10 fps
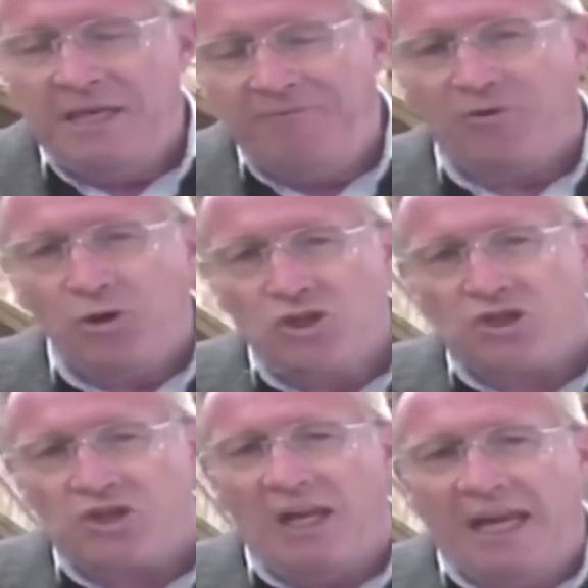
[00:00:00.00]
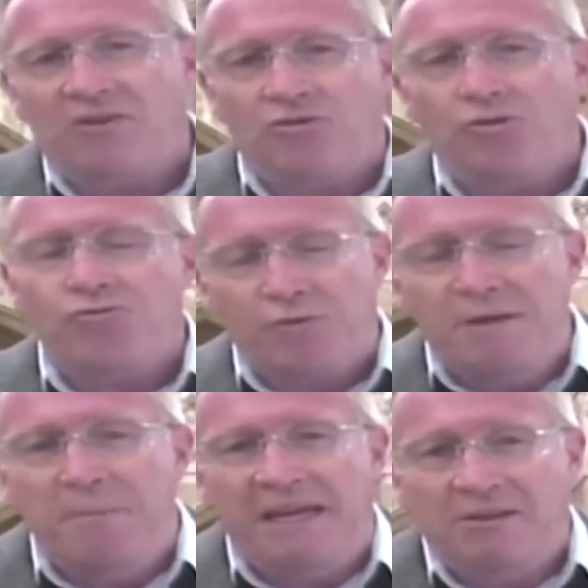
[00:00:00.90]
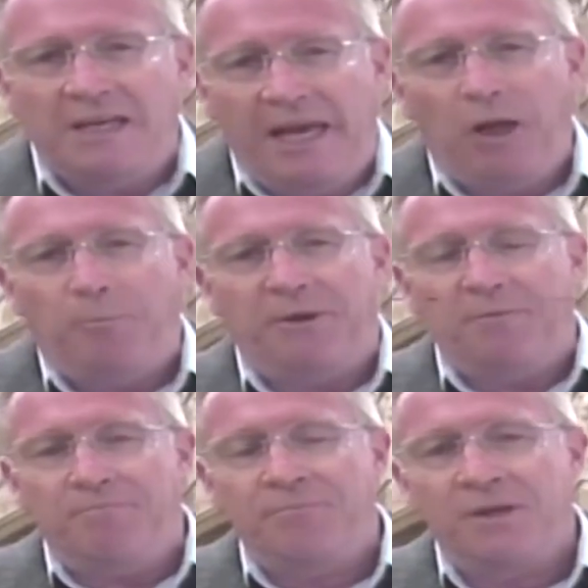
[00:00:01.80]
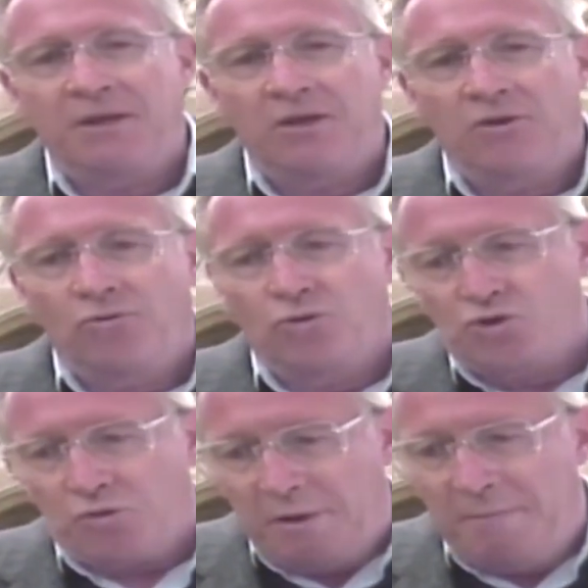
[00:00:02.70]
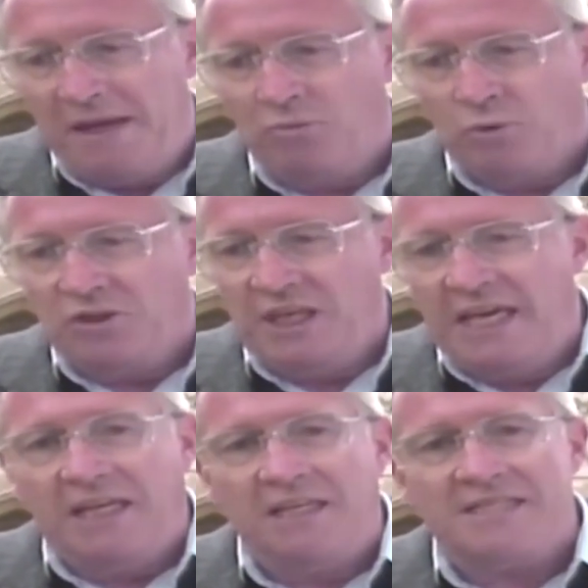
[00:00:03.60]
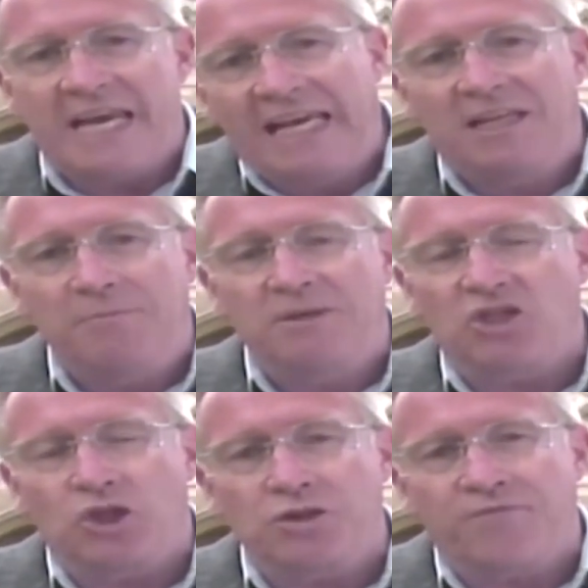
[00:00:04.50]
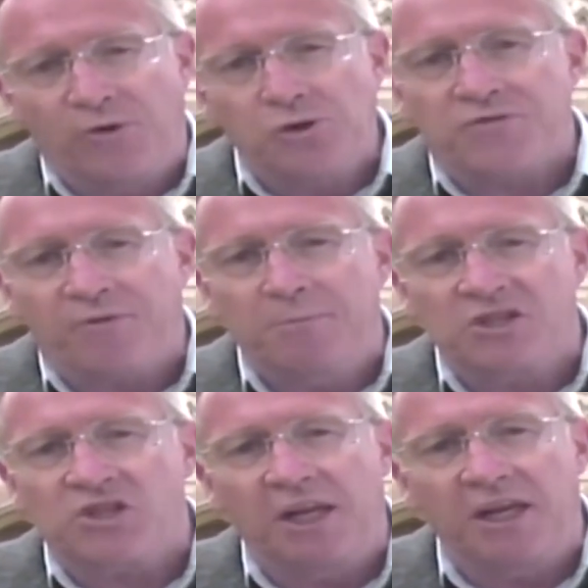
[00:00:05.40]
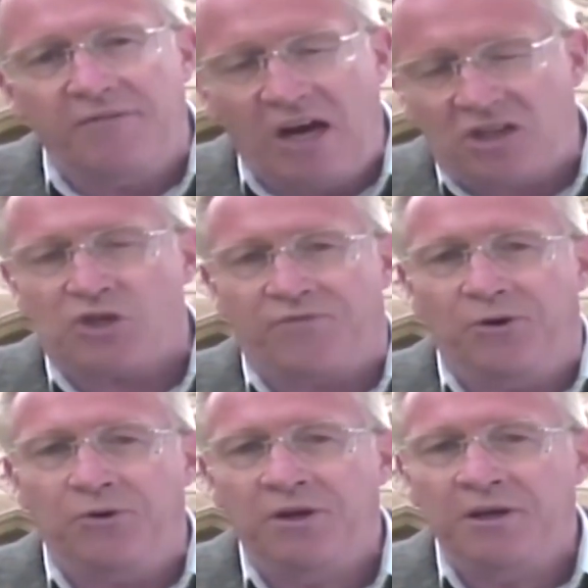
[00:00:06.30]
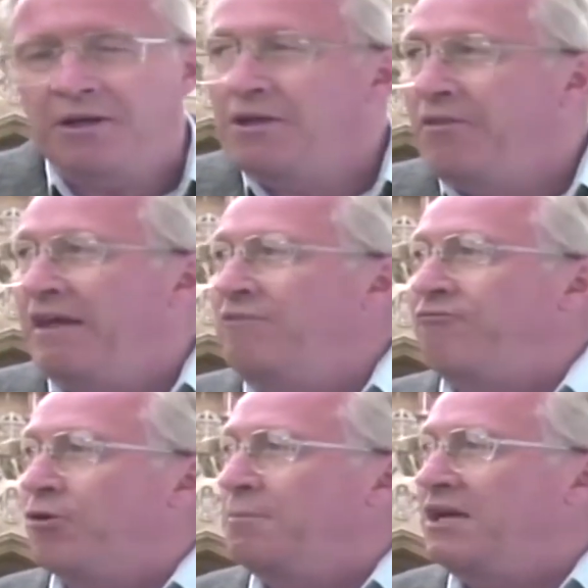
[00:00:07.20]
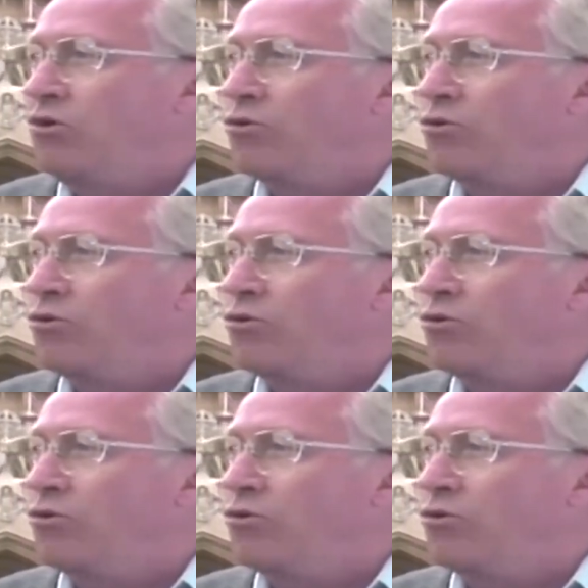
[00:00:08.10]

He first selected 3 men to help him. Those 3 men were taken as academicians, first from the city of Oxford, then from